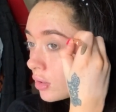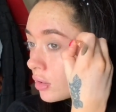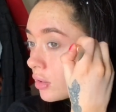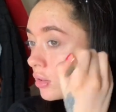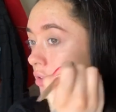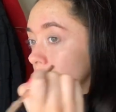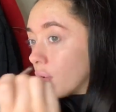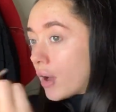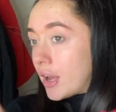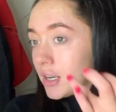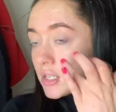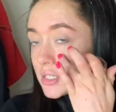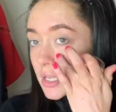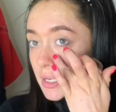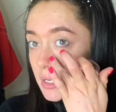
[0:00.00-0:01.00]
So I just
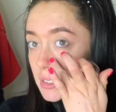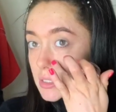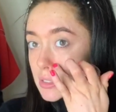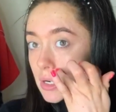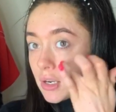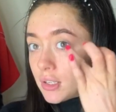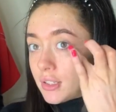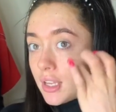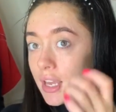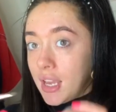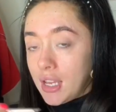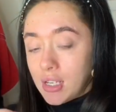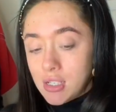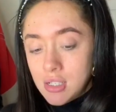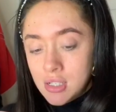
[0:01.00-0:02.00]
like start at the
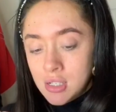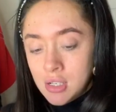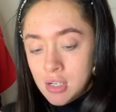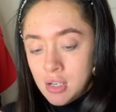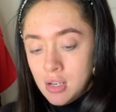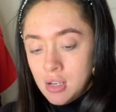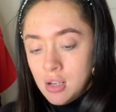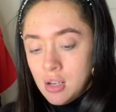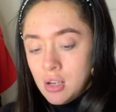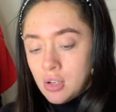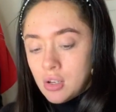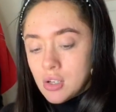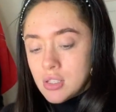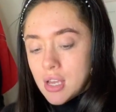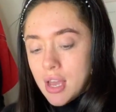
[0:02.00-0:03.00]
end
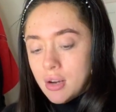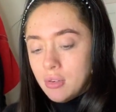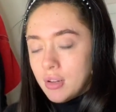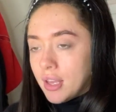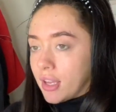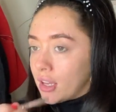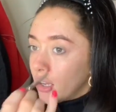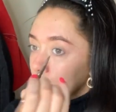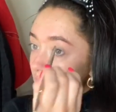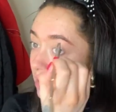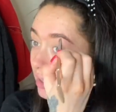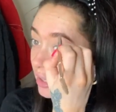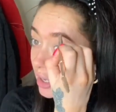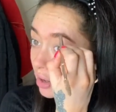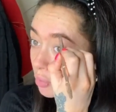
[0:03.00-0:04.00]
because I don't like
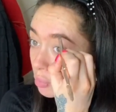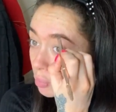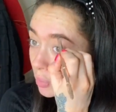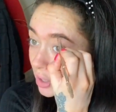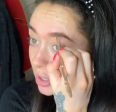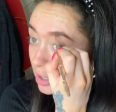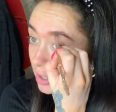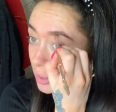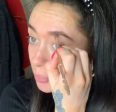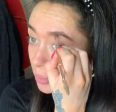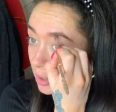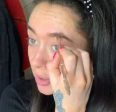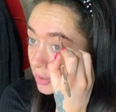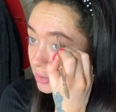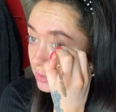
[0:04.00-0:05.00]
like a, a lot of
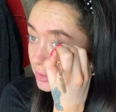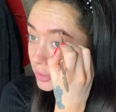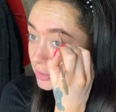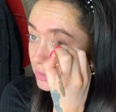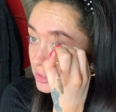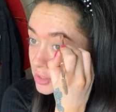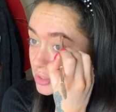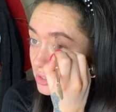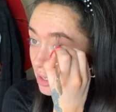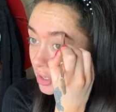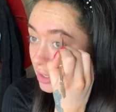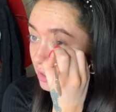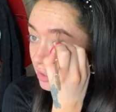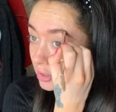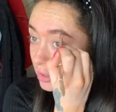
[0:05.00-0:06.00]
product at the
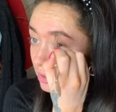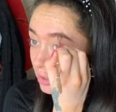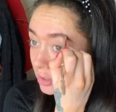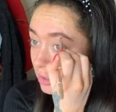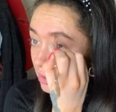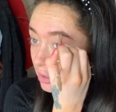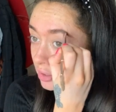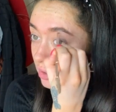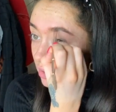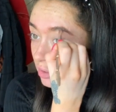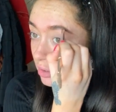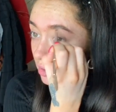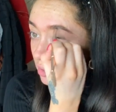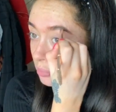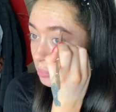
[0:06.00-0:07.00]
start.
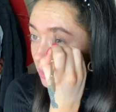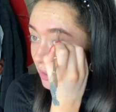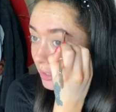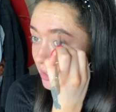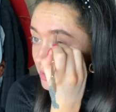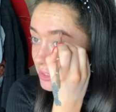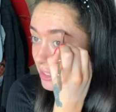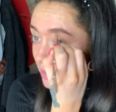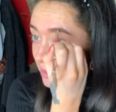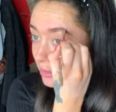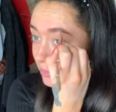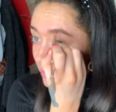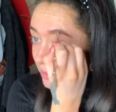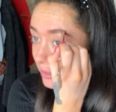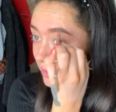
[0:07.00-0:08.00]
But like I said, they
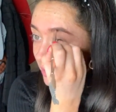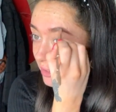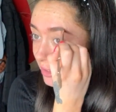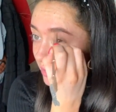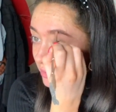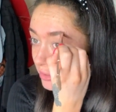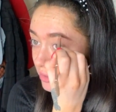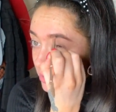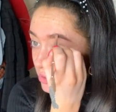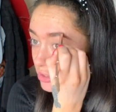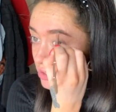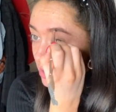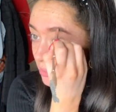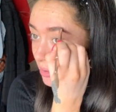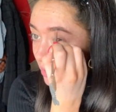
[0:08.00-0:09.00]
really need tinted. Usually
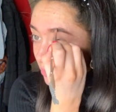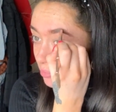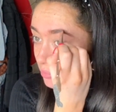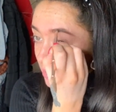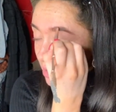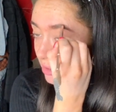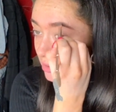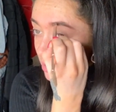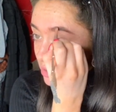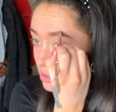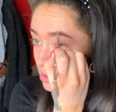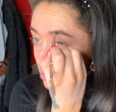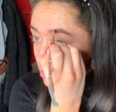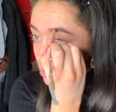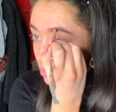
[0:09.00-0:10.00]
I would have them tinted,
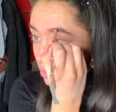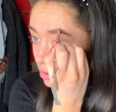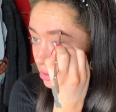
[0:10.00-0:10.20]
so